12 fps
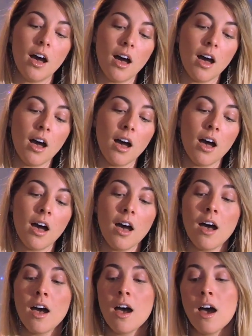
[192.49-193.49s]
ah,
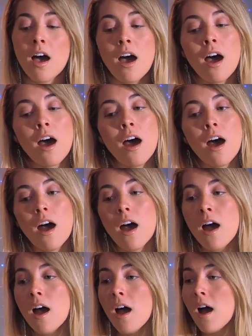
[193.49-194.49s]

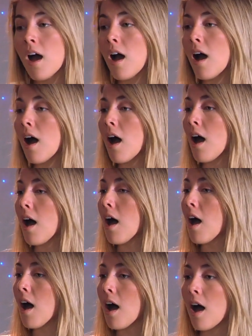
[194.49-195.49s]

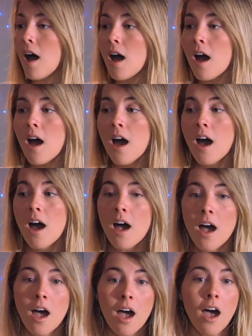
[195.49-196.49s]

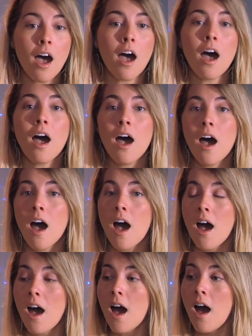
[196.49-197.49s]

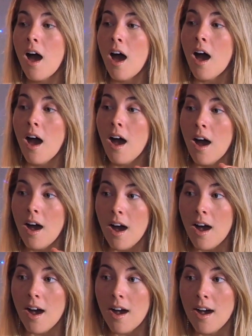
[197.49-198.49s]

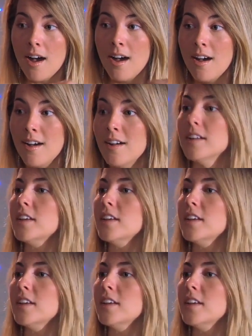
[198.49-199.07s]
ah.